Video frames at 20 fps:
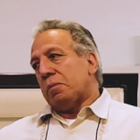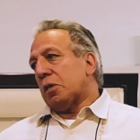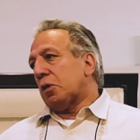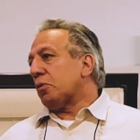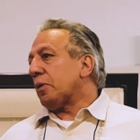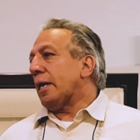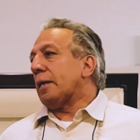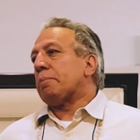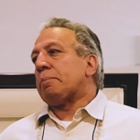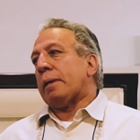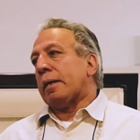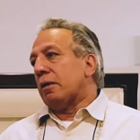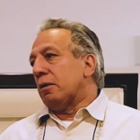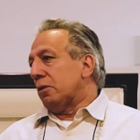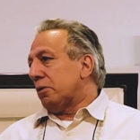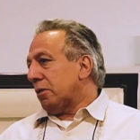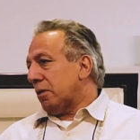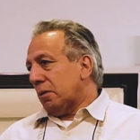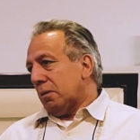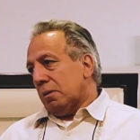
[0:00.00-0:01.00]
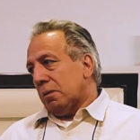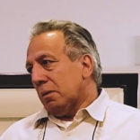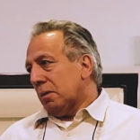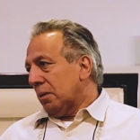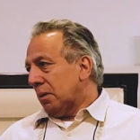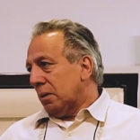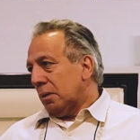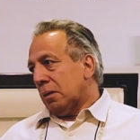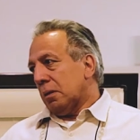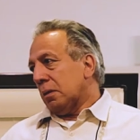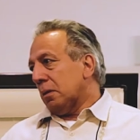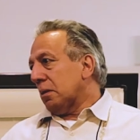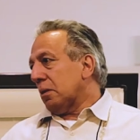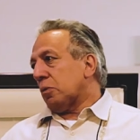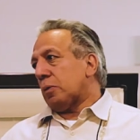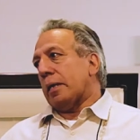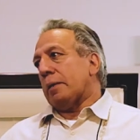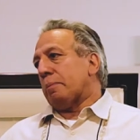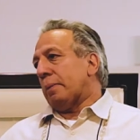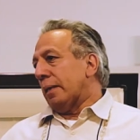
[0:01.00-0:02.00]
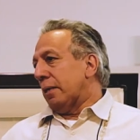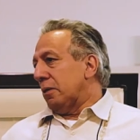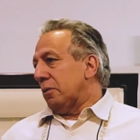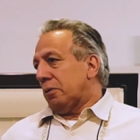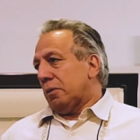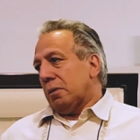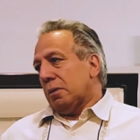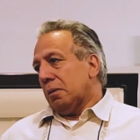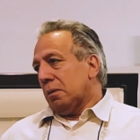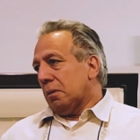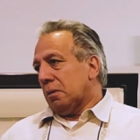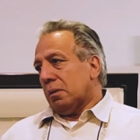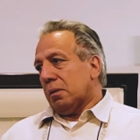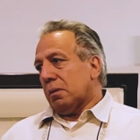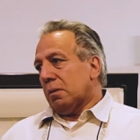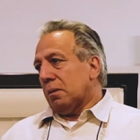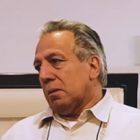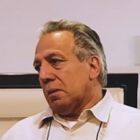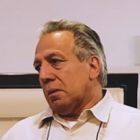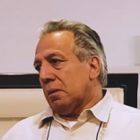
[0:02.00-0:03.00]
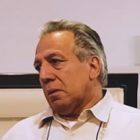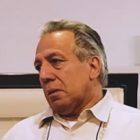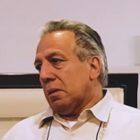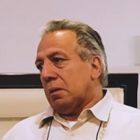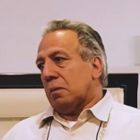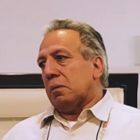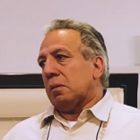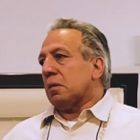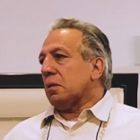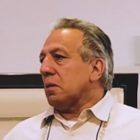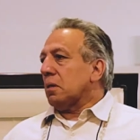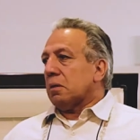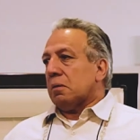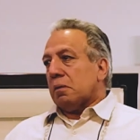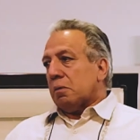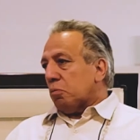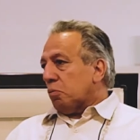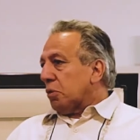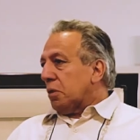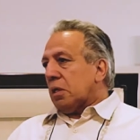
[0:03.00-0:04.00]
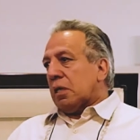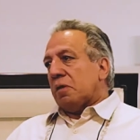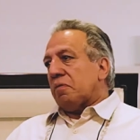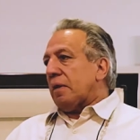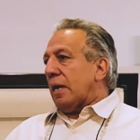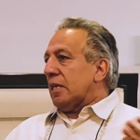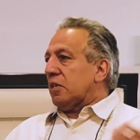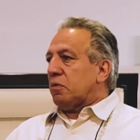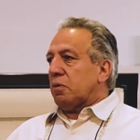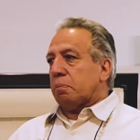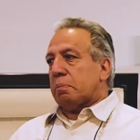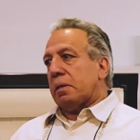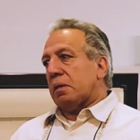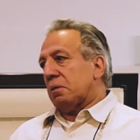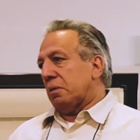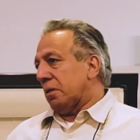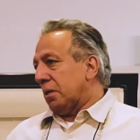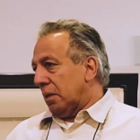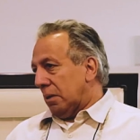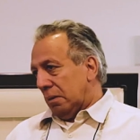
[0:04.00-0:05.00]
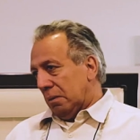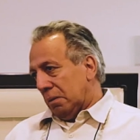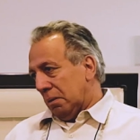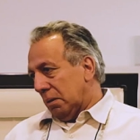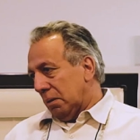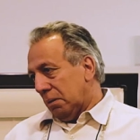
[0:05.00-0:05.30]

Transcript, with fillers: great parents, great parents. You know, you should ask for better son